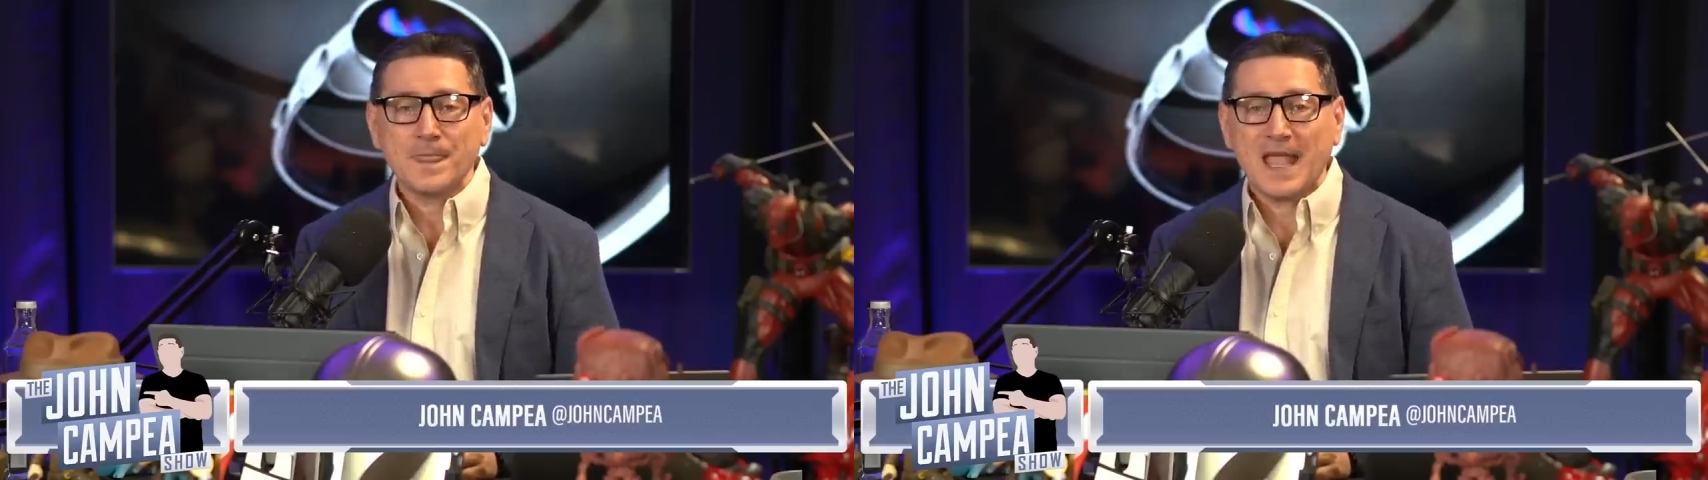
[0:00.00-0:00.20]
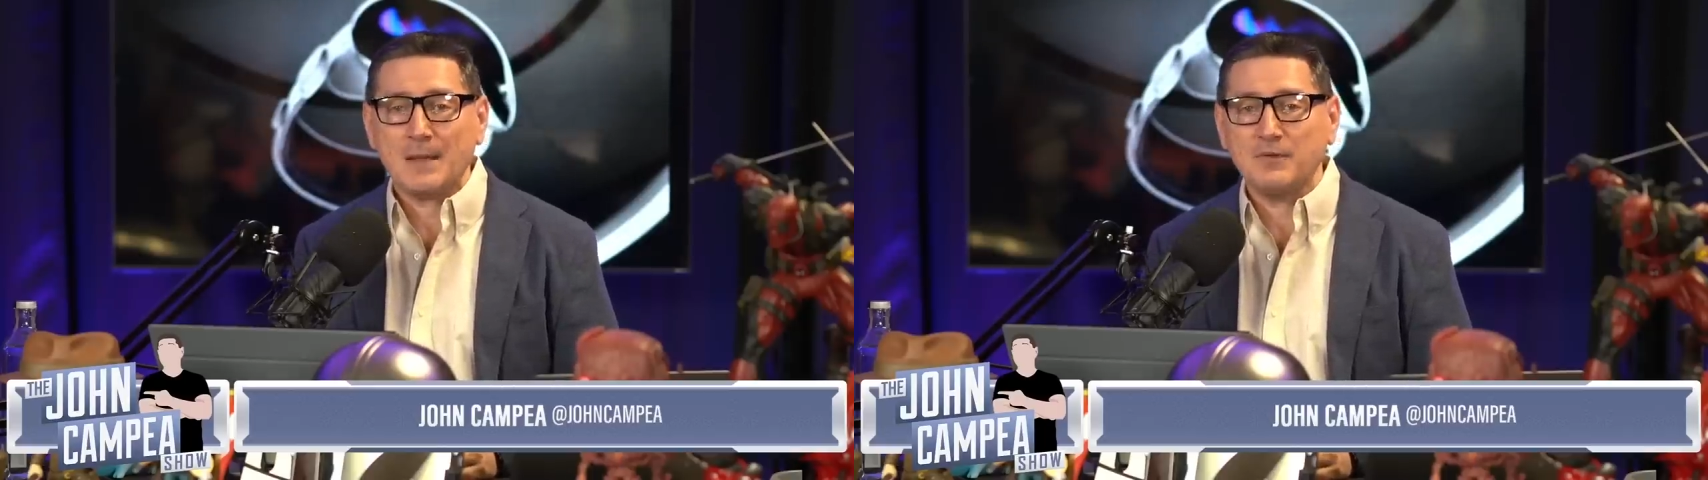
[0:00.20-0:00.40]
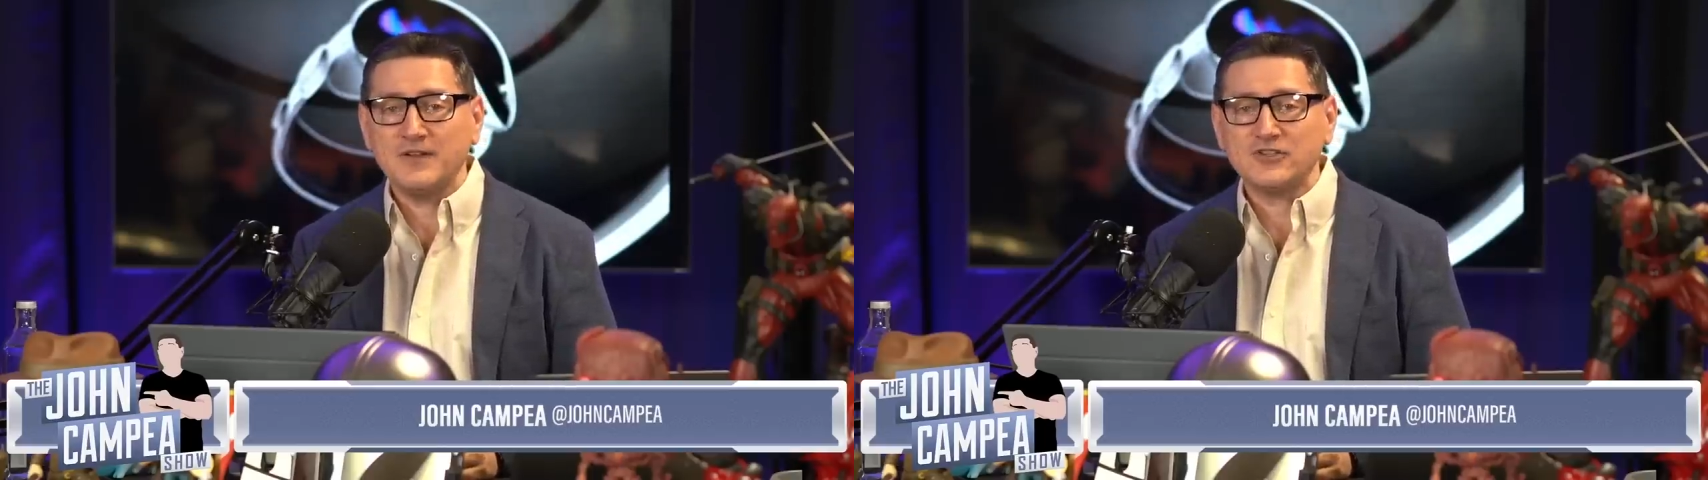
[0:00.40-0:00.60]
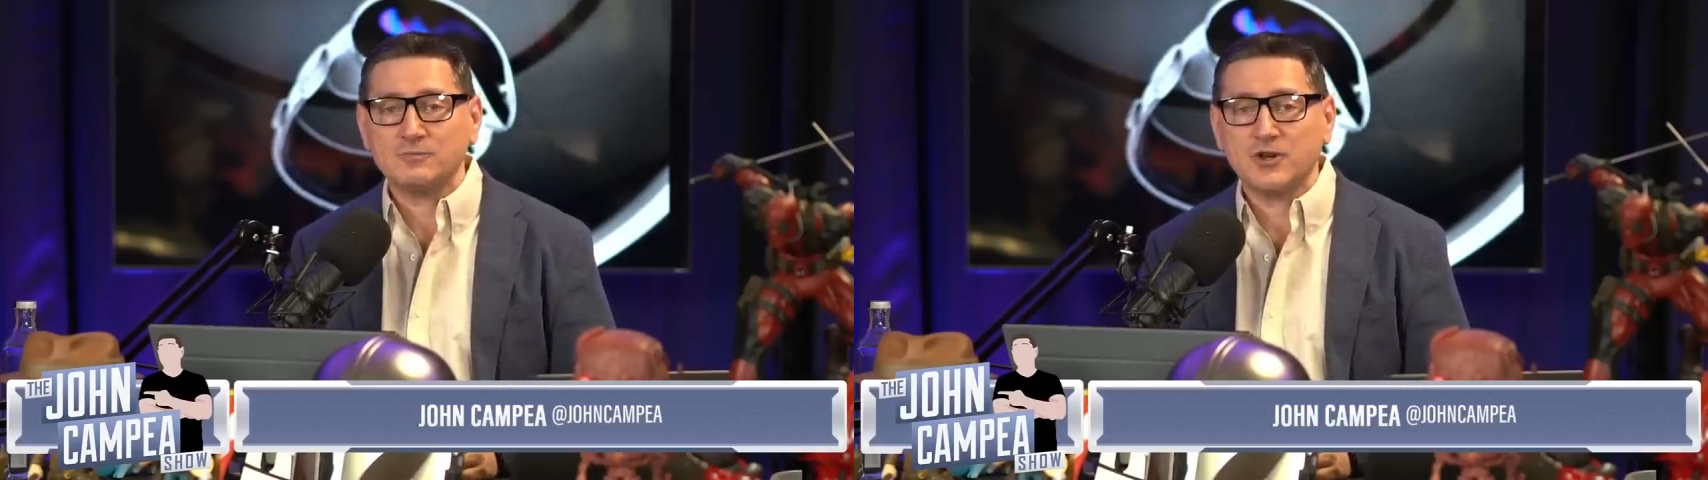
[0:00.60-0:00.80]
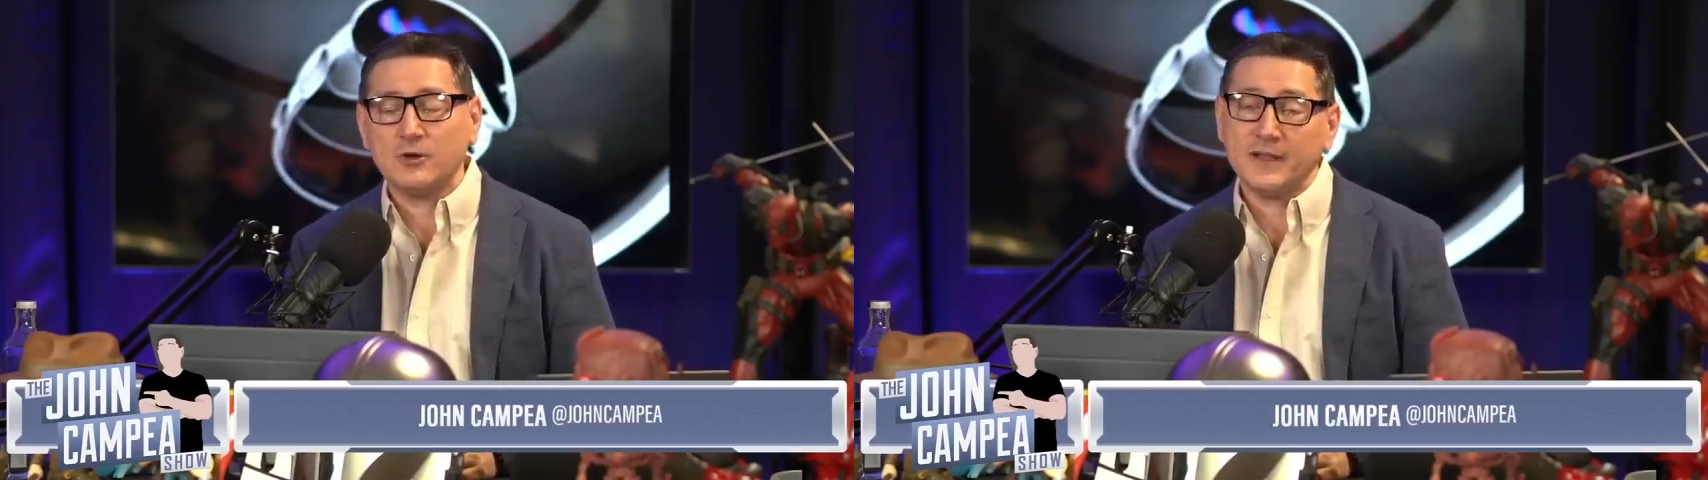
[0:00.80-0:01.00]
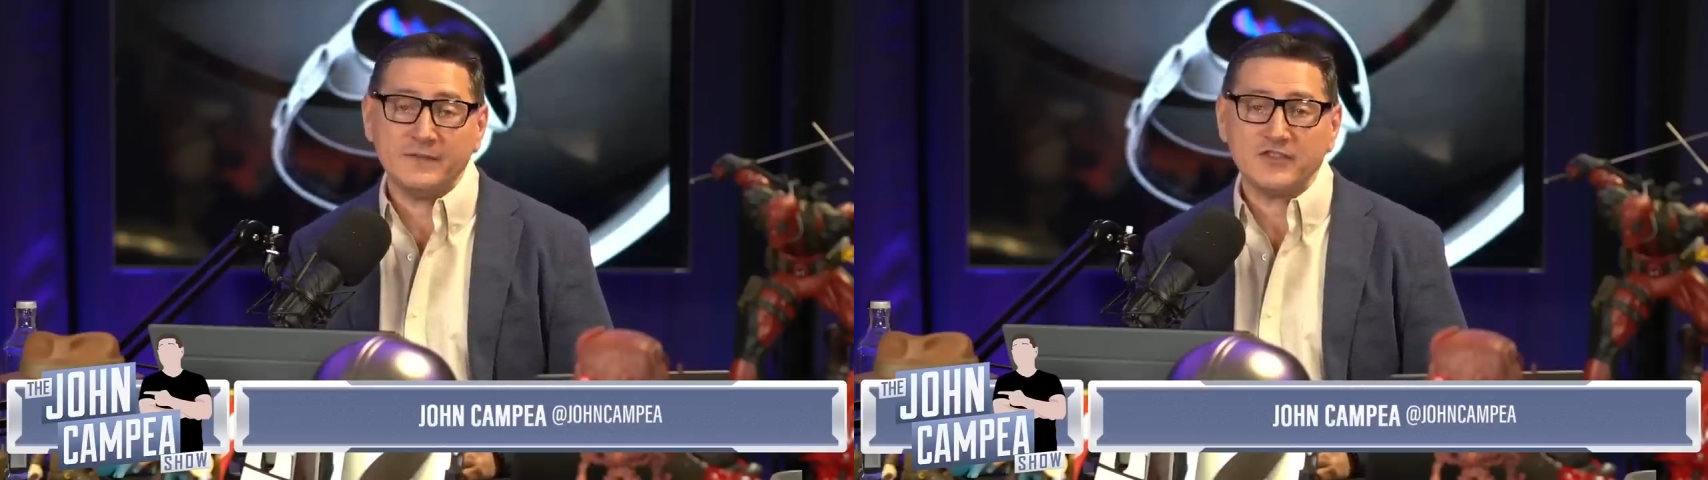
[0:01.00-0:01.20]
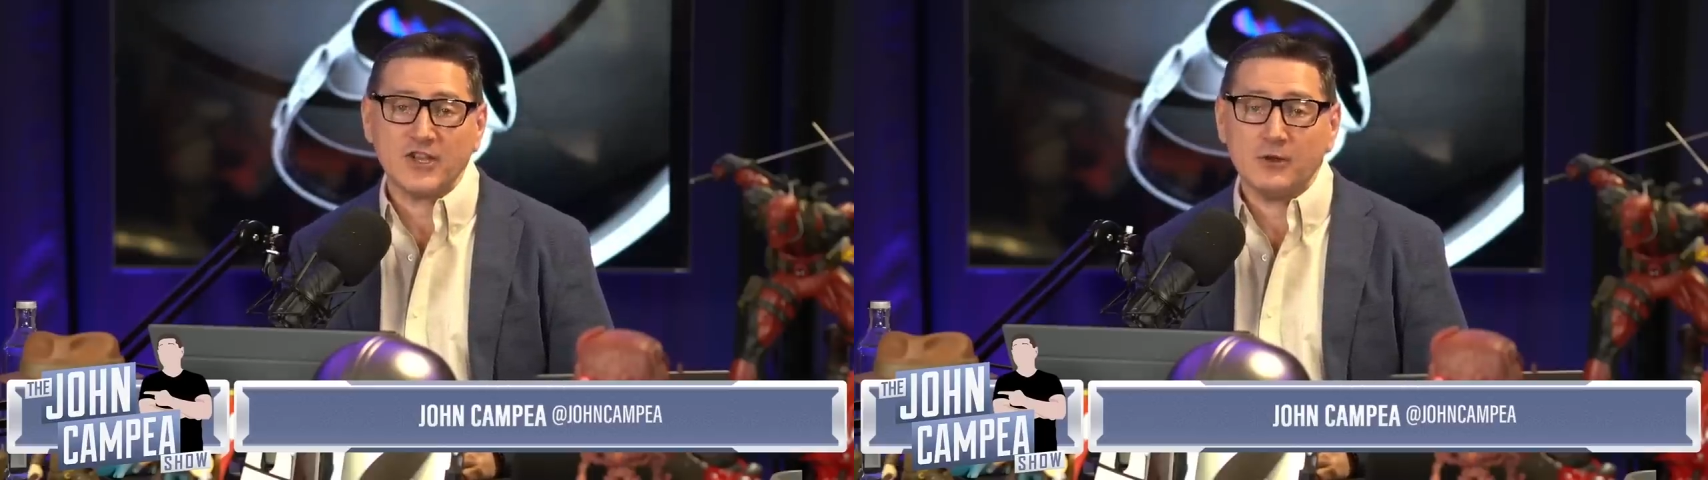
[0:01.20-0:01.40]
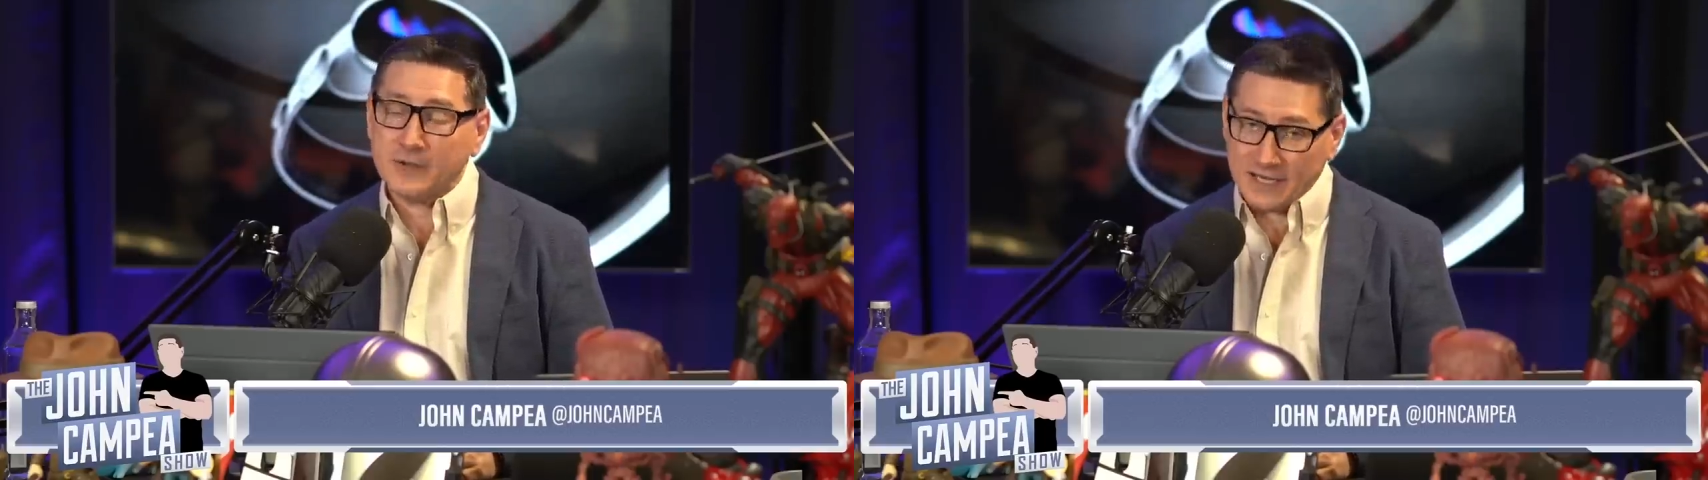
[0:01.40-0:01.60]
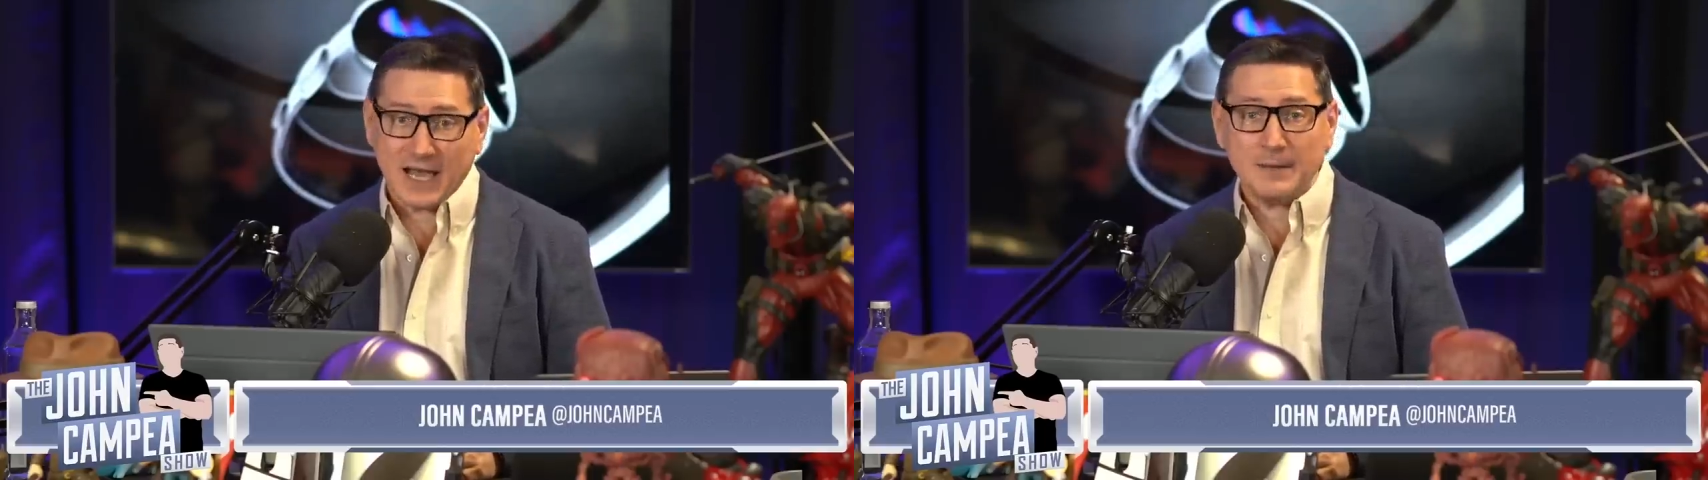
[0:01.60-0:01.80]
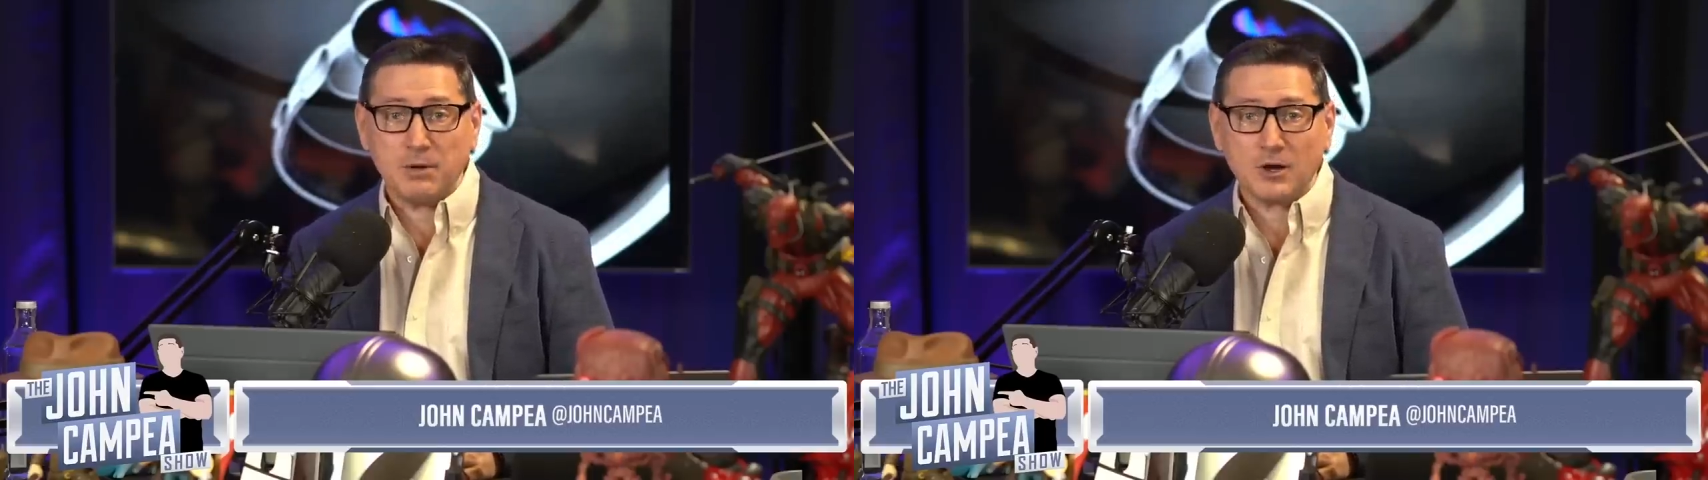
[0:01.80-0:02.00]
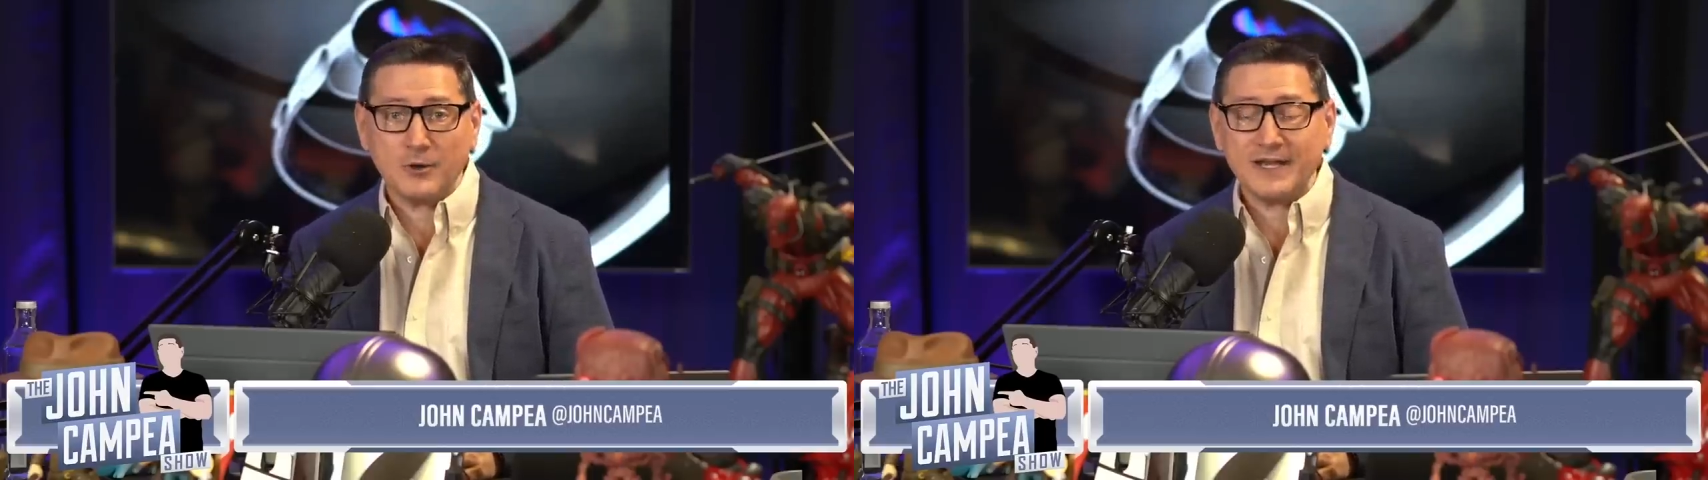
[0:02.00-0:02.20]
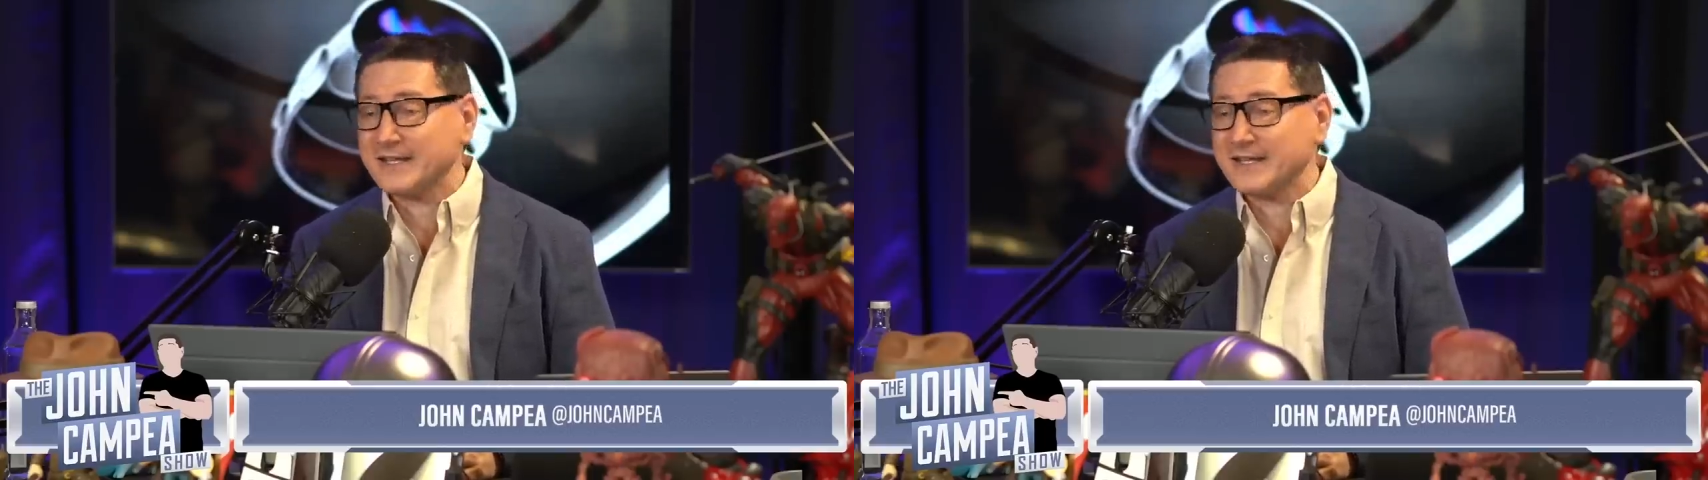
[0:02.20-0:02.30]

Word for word: Apple Vision Pro? If so, can I borrow it?